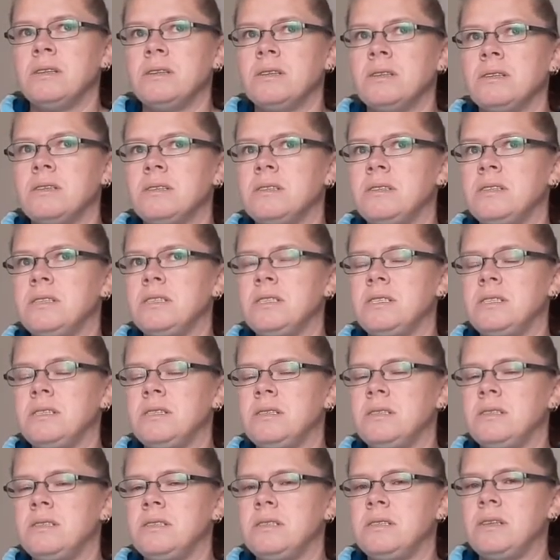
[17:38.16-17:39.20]

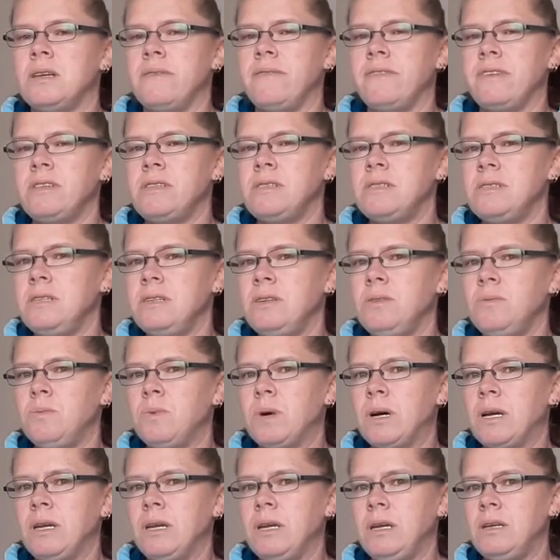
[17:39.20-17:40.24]

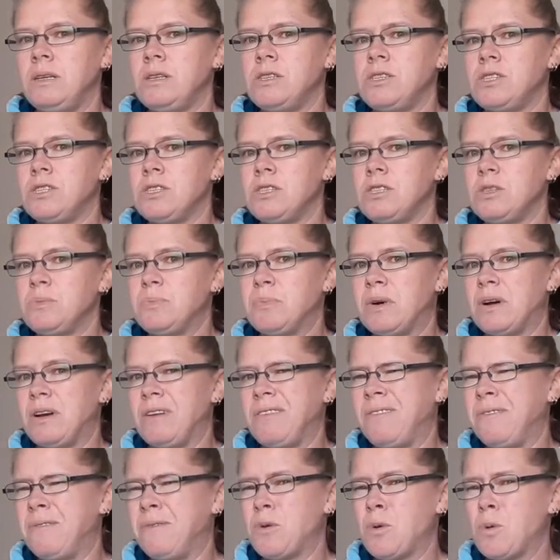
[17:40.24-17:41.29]
71 inches by
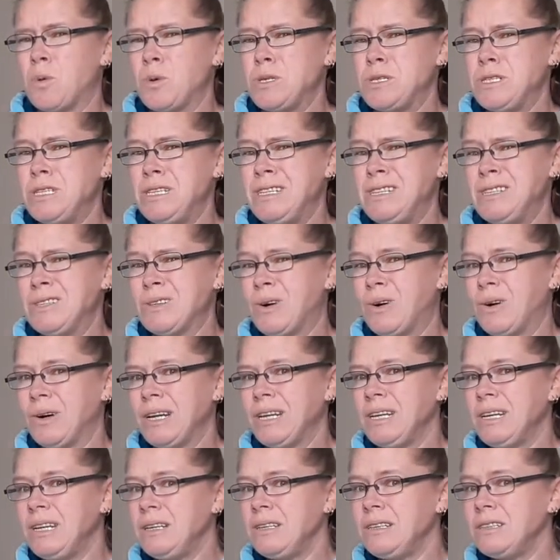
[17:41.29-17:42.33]
49
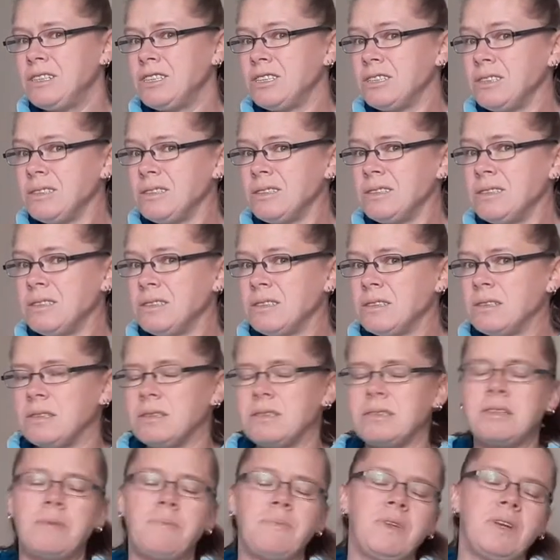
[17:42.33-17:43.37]
inches,
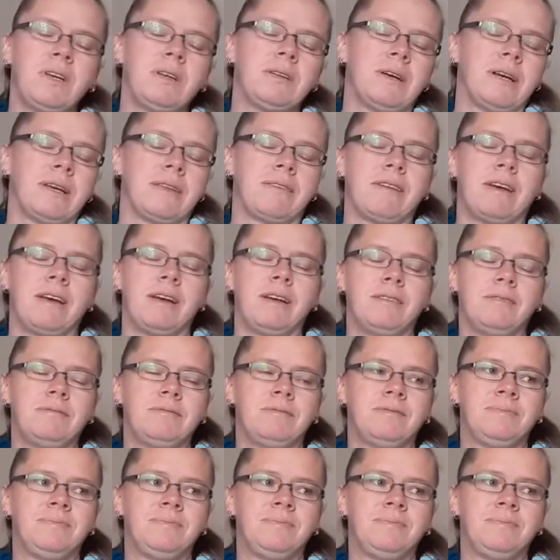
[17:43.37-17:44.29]
something like that.